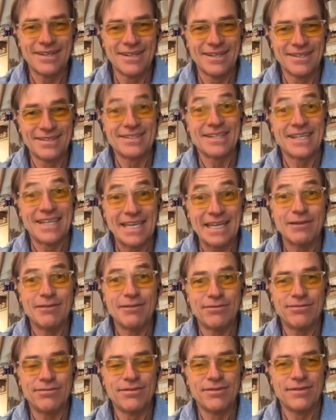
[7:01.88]
to
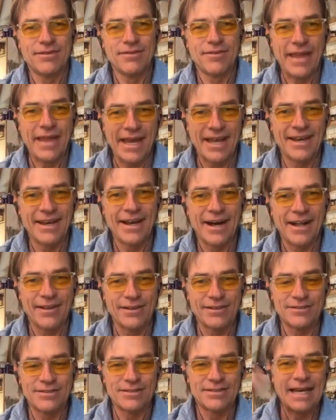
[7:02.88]
give that
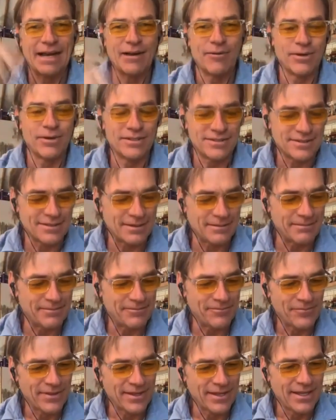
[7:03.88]
knowledge and that wisdom."
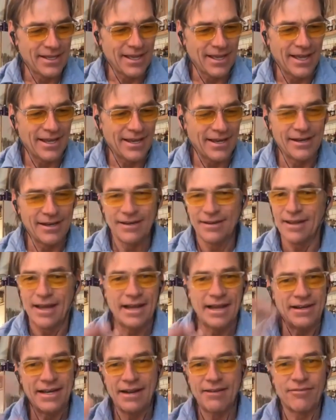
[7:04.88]
And
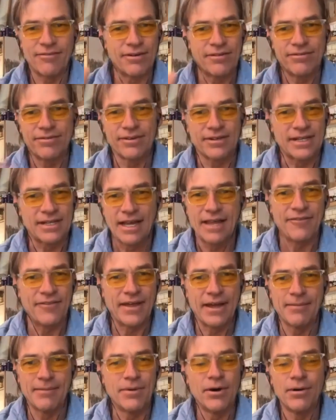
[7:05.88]
I never forgot
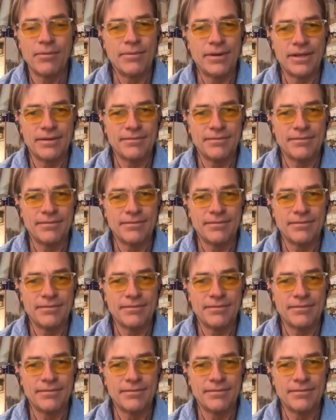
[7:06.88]
that moment.